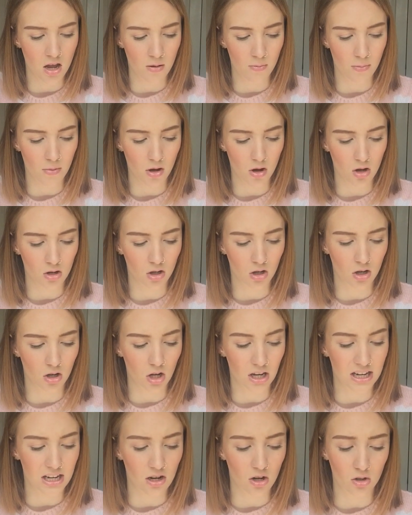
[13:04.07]
in
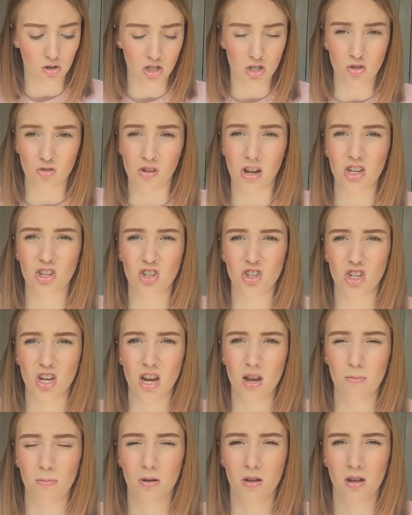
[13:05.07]
a long distance
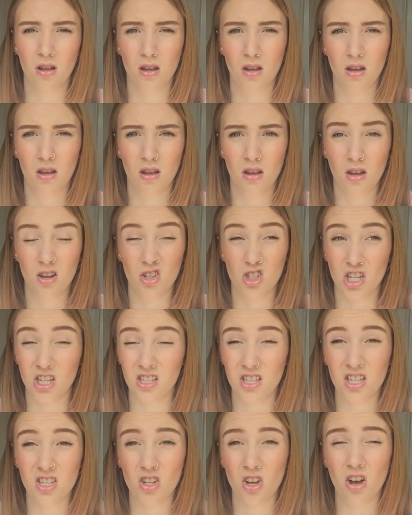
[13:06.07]
relationship,
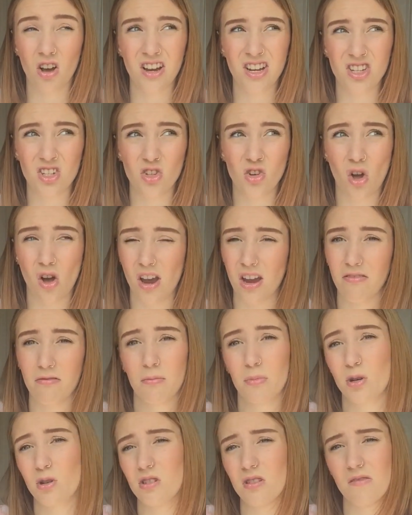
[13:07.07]
chances are it's not
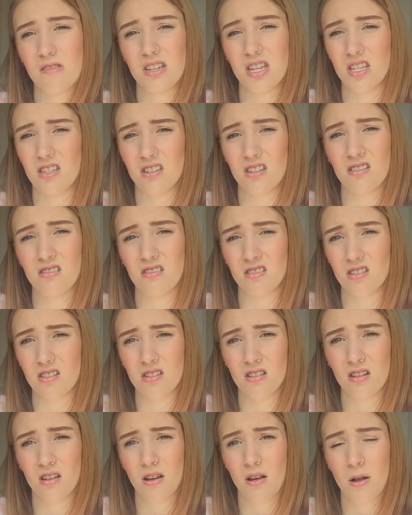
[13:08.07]
even because of the
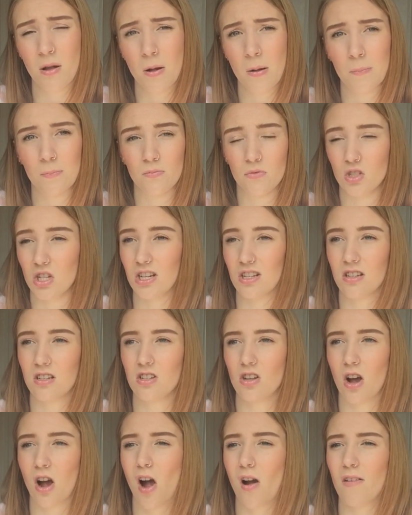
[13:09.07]
distance.
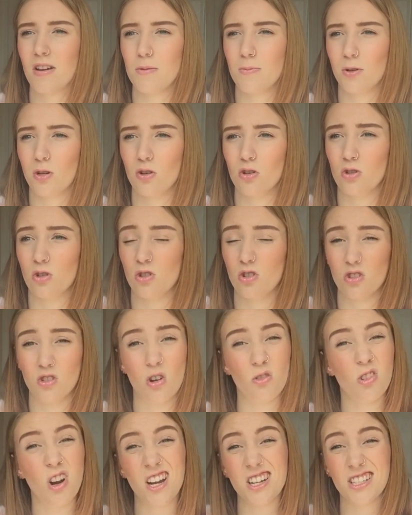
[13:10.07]
Chances are it's because you're
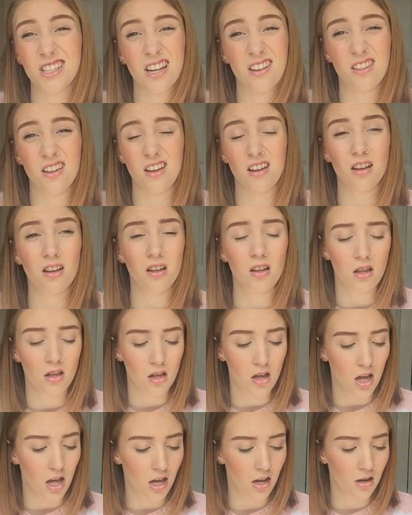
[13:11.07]
just not right together.
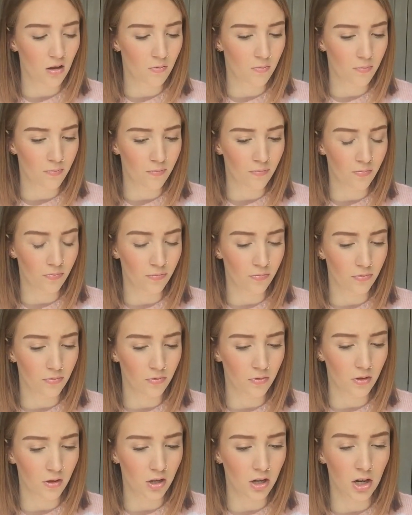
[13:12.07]

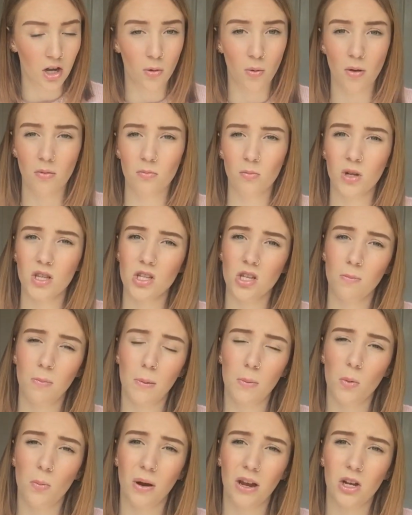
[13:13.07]
You know, when two
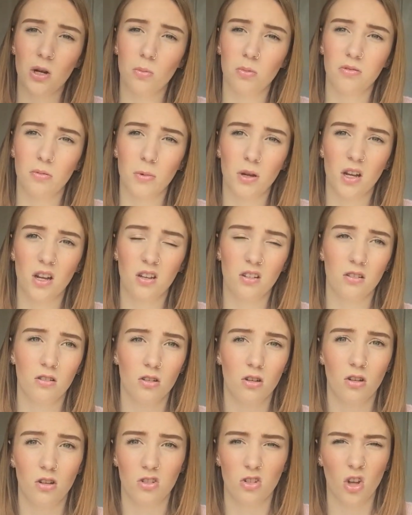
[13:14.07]
people break up from a
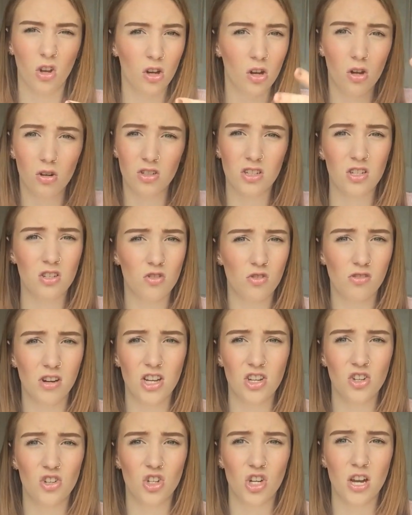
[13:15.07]
non-long distance
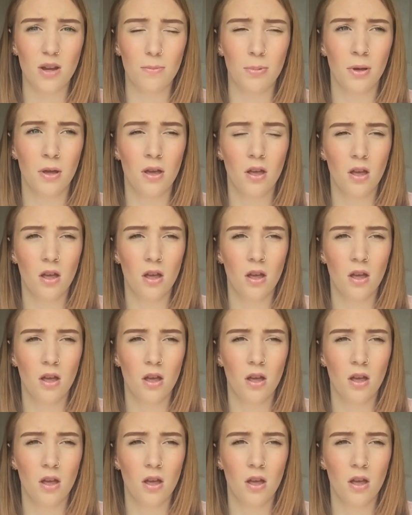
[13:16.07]
relationship,